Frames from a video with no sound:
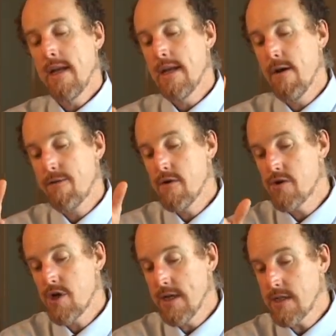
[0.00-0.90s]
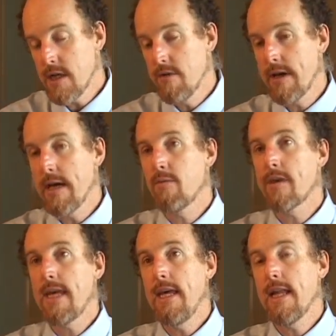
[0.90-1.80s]
Now, if you're just going in
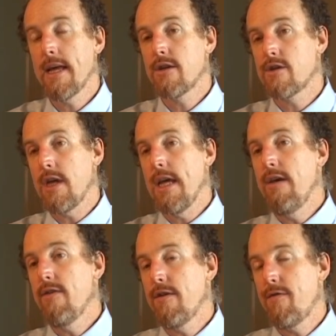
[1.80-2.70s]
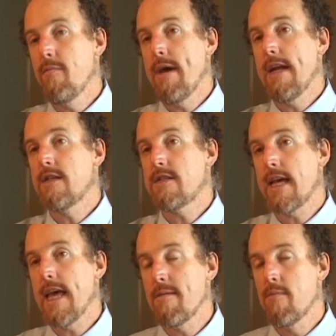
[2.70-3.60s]
with chelators, even if you manage to
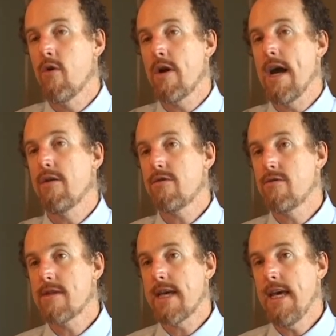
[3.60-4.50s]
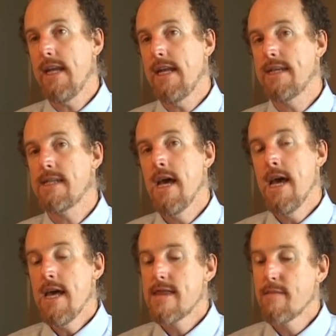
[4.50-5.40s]
get more out through the kidneys,
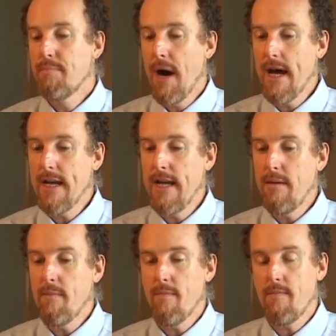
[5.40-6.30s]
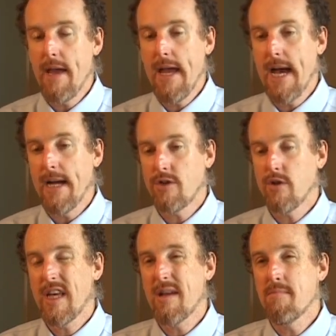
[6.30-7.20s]
the body may
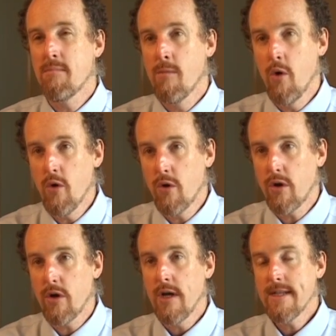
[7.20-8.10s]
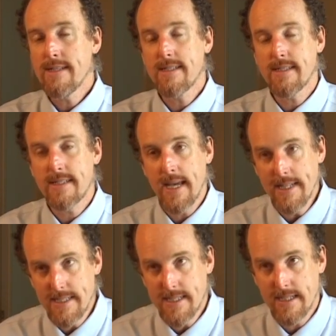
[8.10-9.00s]
actually get more
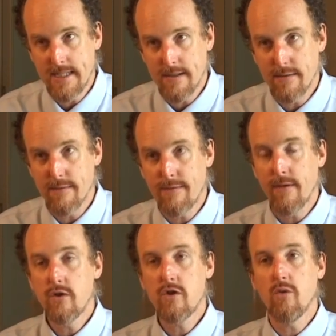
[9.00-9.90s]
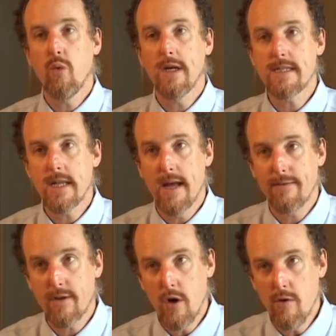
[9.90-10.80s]
sensitive to what's
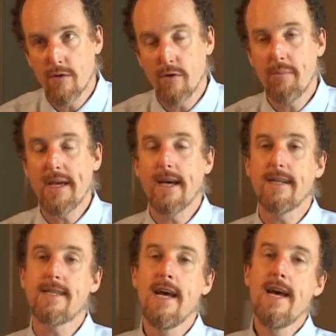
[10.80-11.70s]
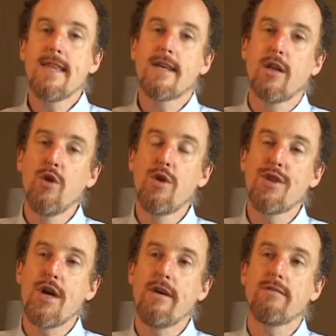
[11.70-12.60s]
left over because the
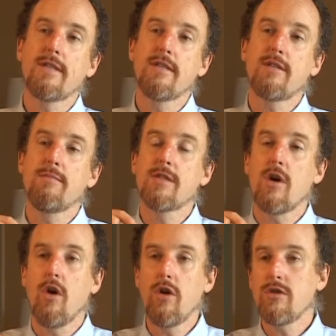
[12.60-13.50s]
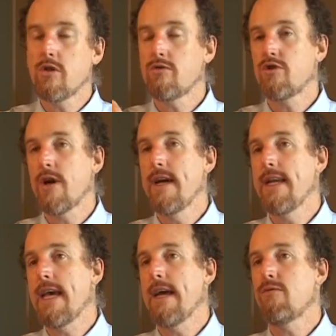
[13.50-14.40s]
glutathione system is also trying
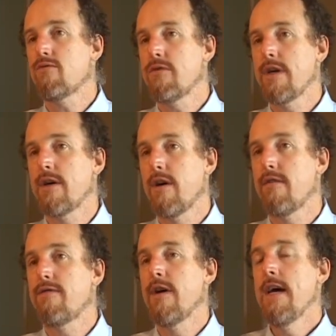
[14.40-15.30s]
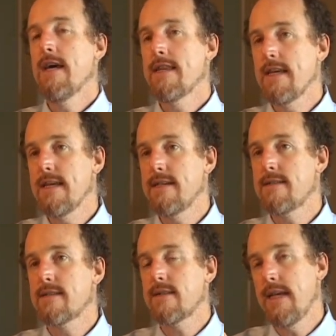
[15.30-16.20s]
to get rid of
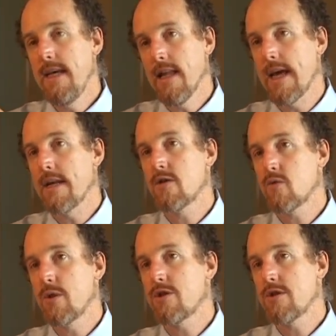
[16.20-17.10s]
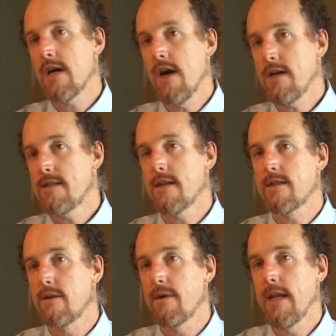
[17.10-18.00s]
these chelators, which are toxic
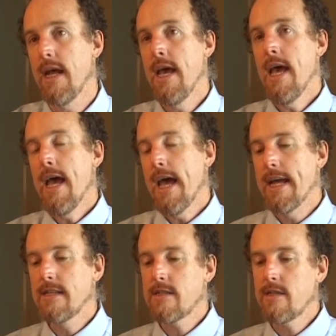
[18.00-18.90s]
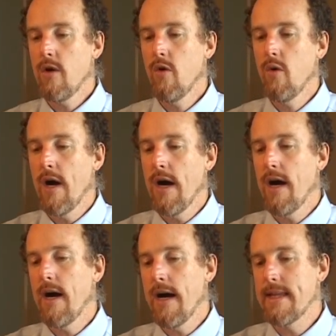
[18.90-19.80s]
to it. And so
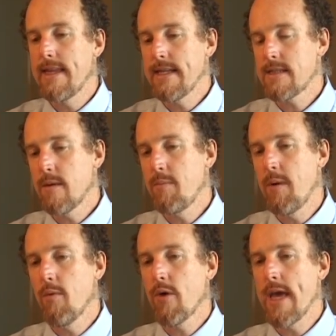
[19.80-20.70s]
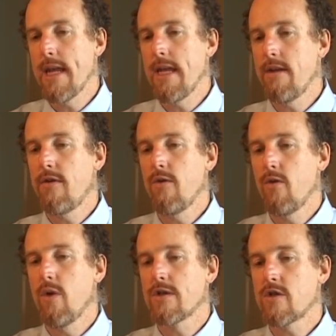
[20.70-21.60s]
uh, I think some people get
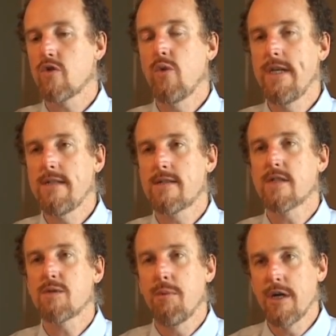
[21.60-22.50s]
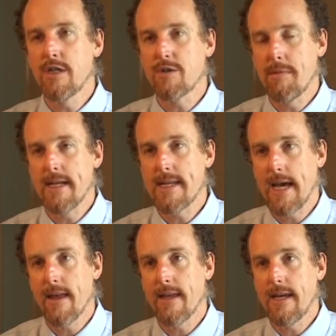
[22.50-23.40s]
into a squeeze the sponge
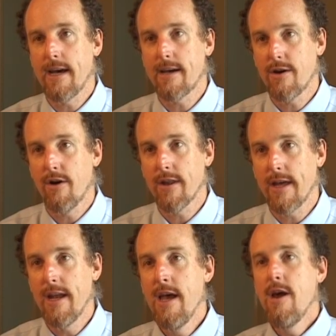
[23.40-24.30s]
mentality, I call it,